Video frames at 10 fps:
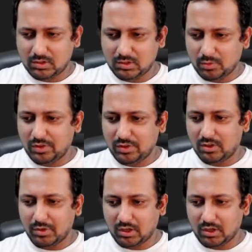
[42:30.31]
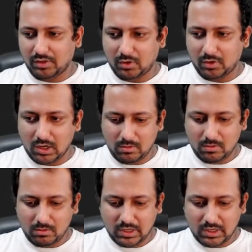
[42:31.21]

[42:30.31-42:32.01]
So we just keep it none for now,